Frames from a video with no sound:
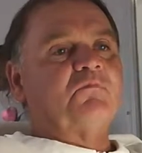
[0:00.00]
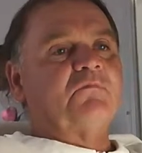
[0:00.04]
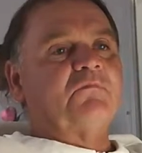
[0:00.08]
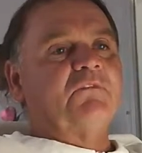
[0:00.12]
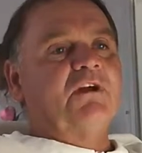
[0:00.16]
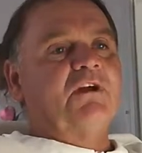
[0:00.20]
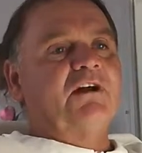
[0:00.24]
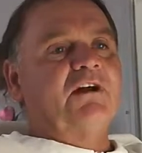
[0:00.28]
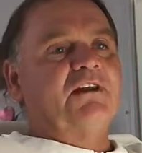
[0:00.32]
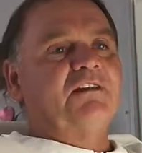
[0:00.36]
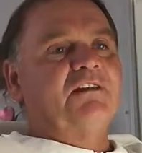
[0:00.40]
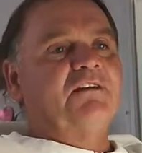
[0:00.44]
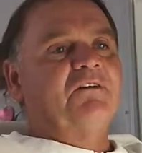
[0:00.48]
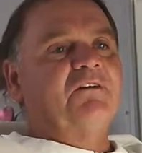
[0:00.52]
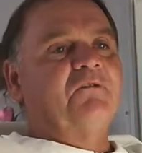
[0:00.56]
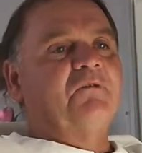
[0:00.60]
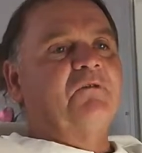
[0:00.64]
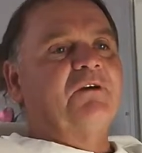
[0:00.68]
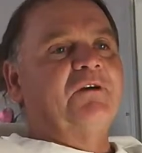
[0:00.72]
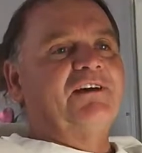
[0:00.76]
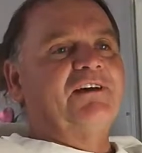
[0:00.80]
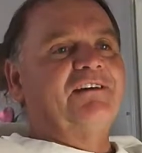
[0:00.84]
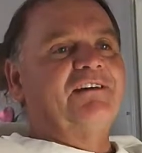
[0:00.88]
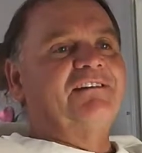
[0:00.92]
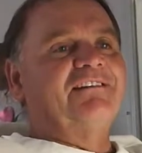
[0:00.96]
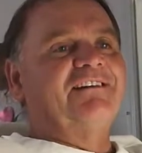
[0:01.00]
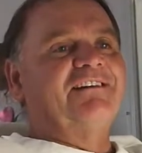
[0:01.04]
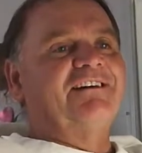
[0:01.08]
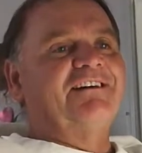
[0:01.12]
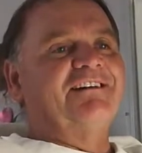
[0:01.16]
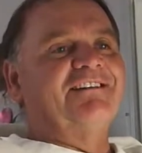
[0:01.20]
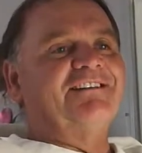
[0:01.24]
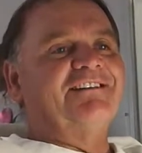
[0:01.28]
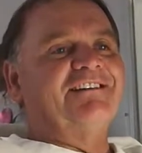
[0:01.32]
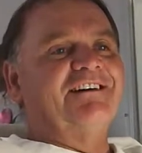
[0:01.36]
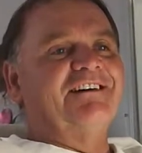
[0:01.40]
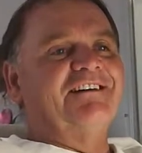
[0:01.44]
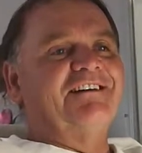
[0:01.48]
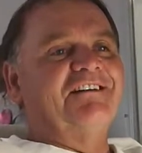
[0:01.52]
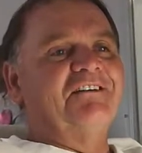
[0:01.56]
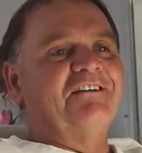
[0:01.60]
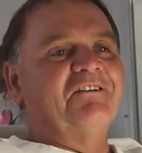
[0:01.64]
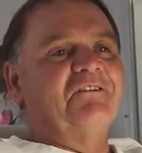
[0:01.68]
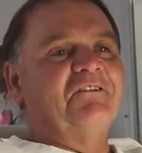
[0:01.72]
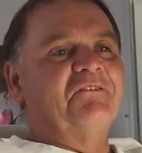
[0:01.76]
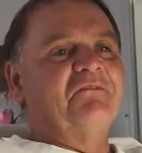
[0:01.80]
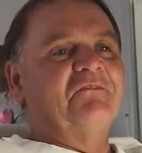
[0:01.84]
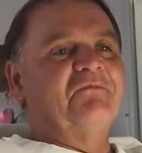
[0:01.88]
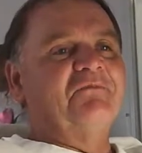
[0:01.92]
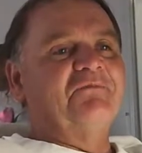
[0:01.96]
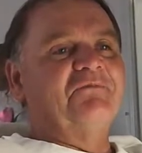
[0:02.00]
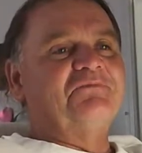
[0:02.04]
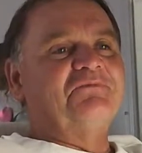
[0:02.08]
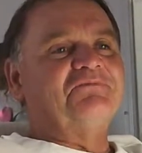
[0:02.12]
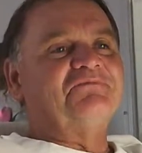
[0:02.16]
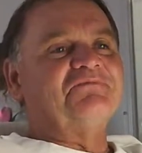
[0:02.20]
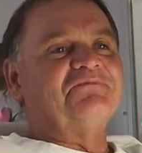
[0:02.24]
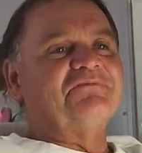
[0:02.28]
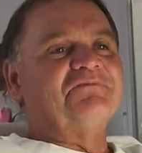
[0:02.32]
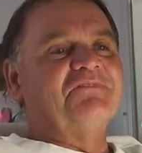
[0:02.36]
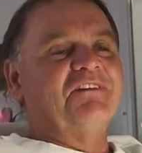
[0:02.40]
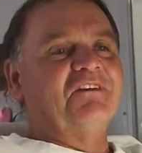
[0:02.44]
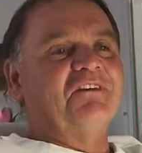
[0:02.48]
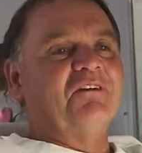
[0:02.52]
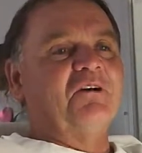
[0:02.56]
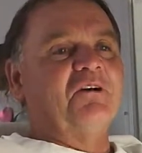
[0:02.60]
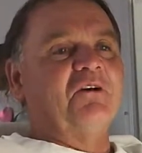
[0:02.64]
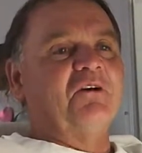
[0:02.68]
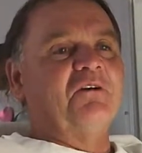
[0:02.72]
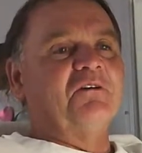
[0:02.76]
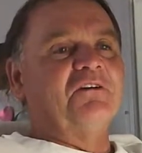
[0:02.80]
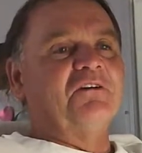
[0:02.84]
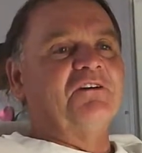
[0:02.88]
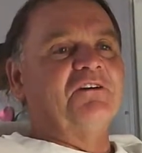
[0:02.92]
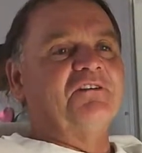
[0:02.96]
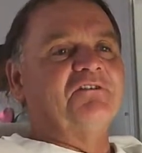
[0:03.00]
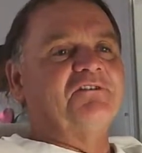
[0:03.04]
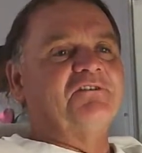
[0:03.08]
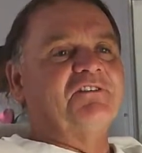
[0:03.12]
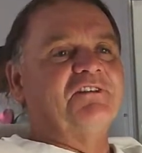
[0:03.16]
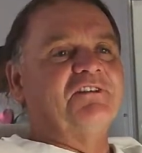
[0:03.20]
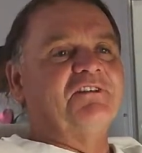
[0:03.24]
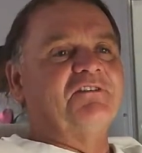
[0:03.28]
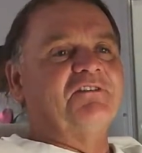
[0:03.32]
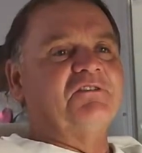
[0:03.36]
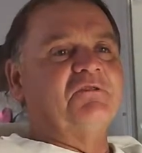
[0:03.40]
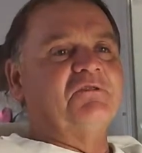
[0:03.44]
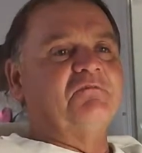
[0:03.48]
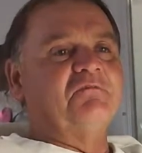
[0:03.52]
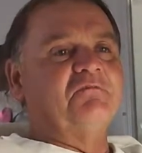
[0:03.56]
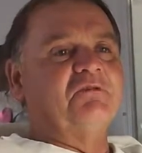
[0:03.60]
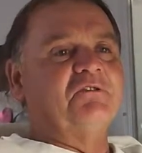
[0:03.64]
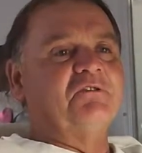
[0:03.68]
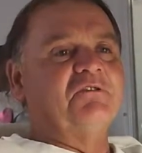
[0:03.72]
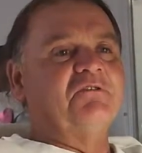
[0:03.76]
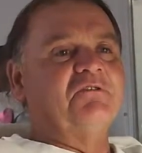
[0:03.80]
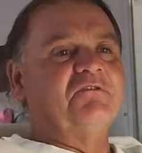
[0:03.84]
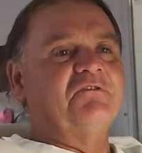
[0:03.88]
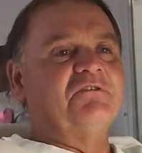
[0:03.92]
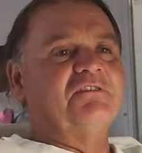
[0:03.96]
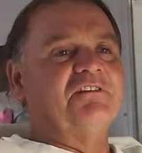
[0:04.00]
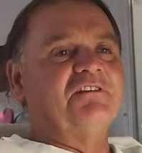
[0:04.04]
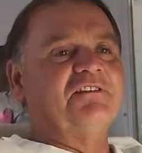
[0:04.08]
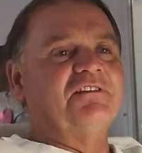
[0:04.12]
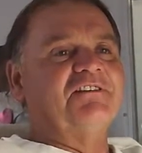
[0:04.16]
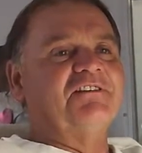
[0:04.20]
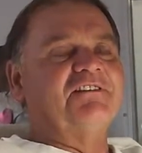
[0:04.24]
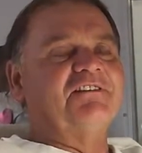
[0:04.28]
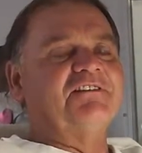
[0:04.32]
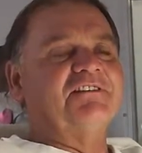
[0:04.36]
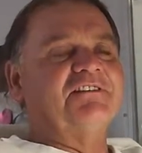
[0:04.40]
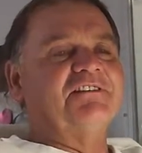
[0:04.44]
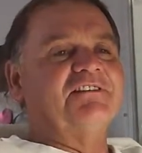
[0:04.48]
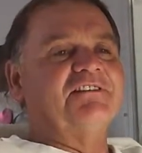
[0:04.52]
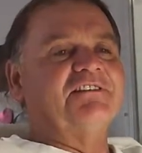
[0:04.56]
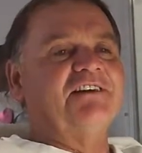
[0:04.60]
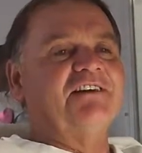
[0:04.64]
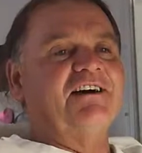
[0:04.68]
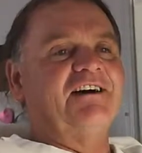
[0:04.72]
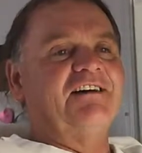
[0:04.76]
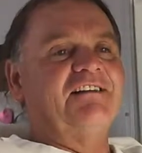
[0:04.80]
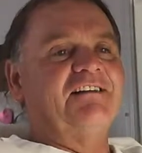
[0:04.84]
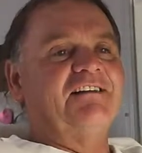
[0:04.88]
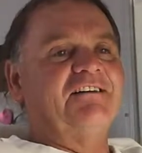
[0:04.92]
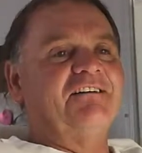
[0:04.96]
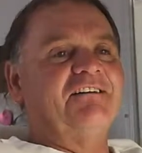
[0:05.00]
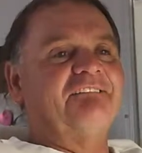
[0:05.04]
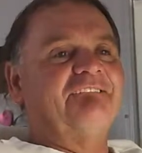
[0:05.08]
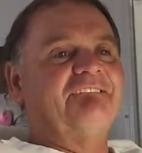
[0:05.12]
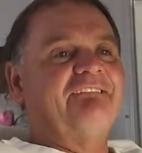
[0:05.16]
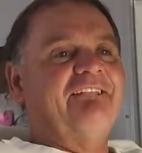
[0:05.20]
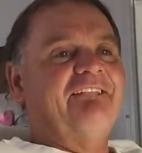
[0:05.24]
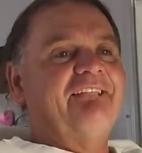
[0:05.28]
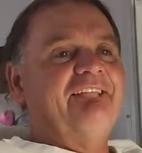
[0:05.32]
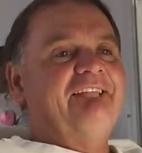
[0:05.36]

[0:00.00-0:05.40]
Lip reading: I know Regan. Yes, I know. They're all guilty until proven innocent. I know.